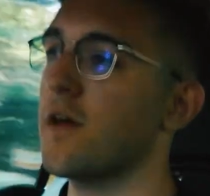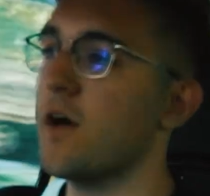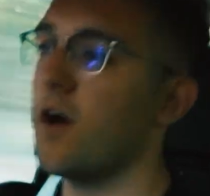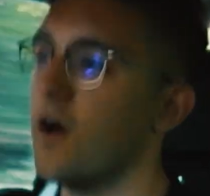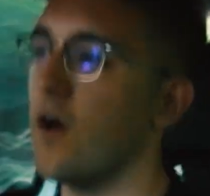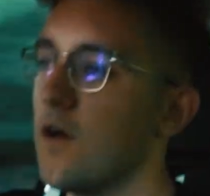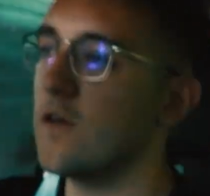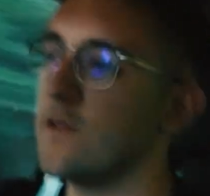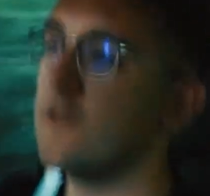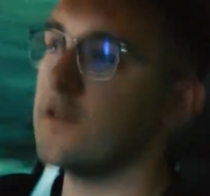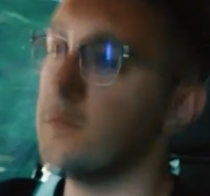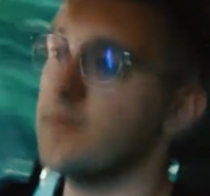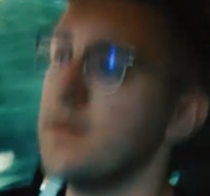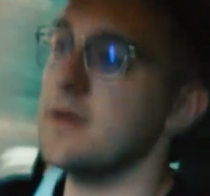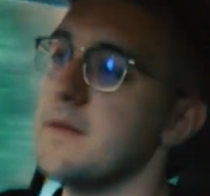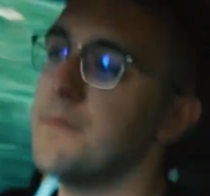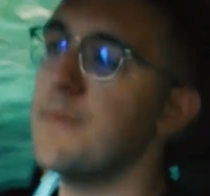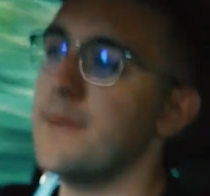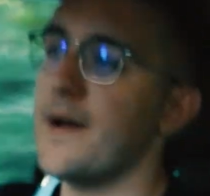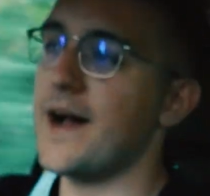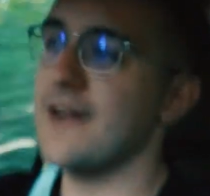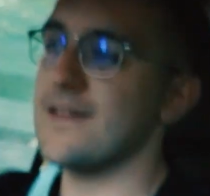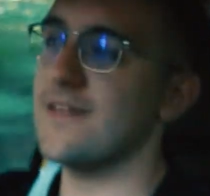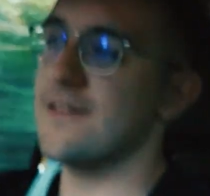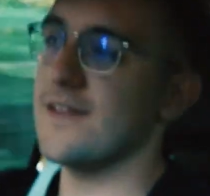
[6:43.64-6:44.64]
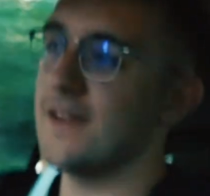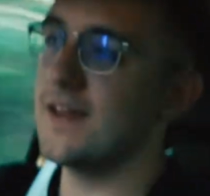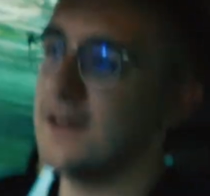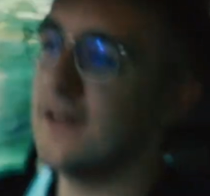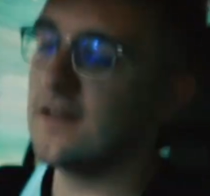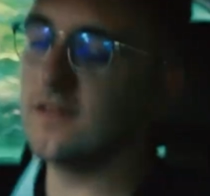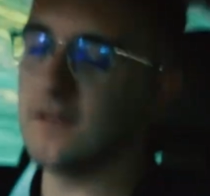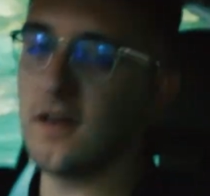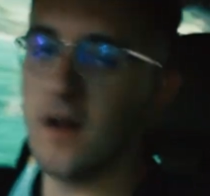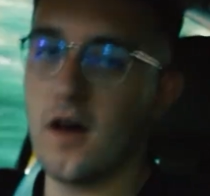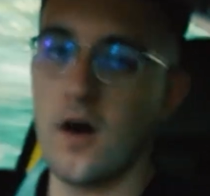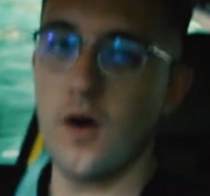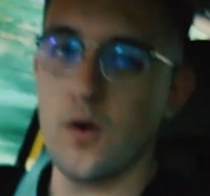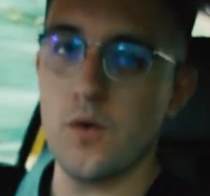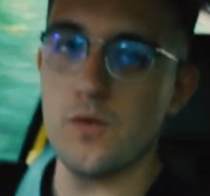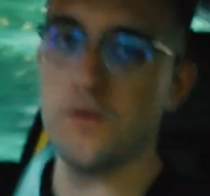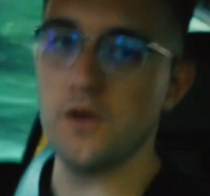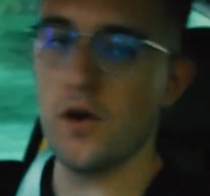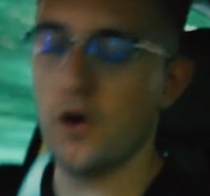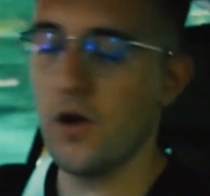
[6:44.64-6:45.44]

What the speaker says: cars you'd be battling to hold